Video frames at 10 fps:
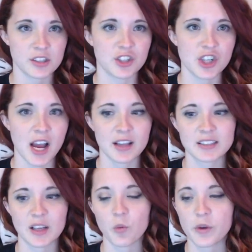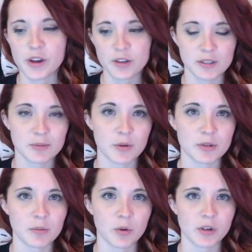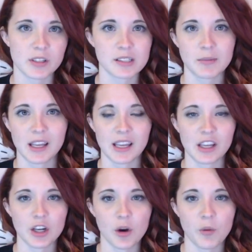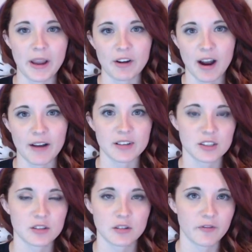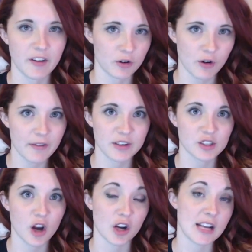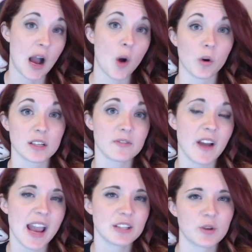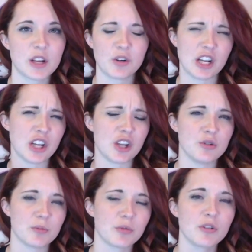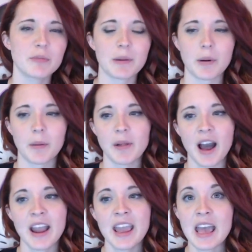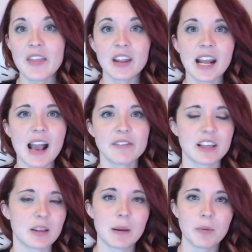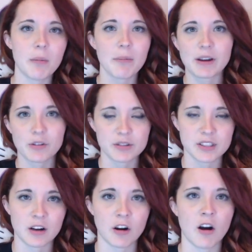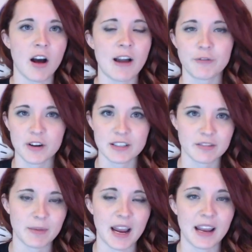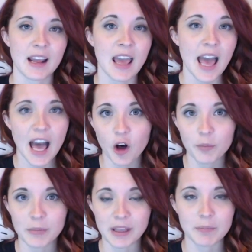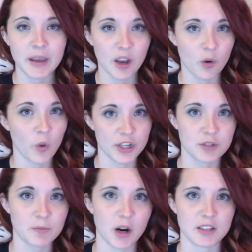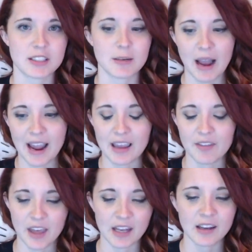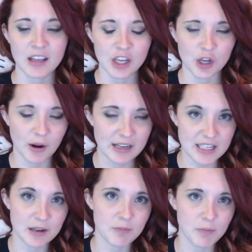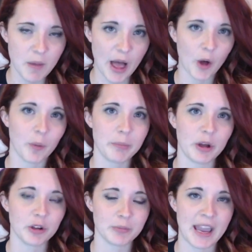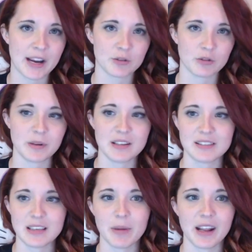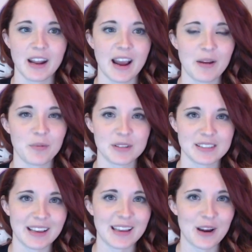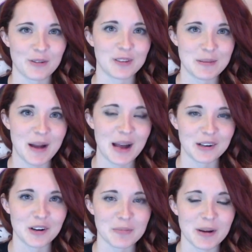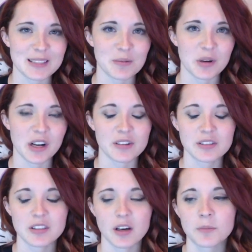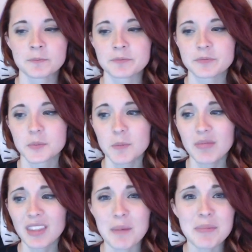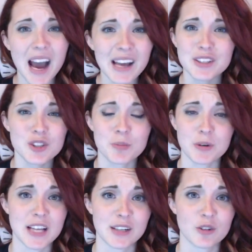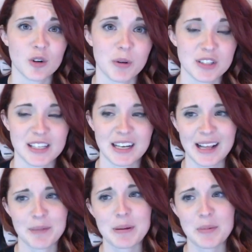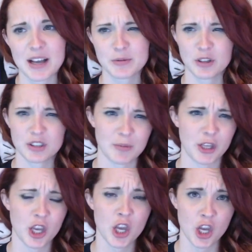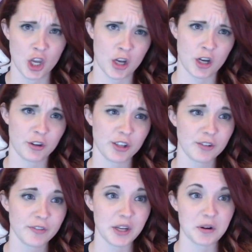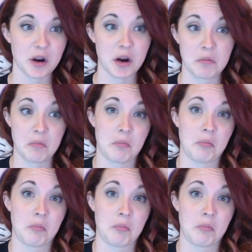suggest? Like, here's what's most important to me, you know, my graphics card now works fine, so I don't need a huge improvement, blah, blah, blah. And then I have, like, the people at Micro Center, I'll have friends of mine help me pick which parts to buy, and then, you know, I did help build my actual PC, but I was, like, carefully monitored by someone else. So I'm not a super technical person, and I get people ask me all the time, like, how do you like your video card?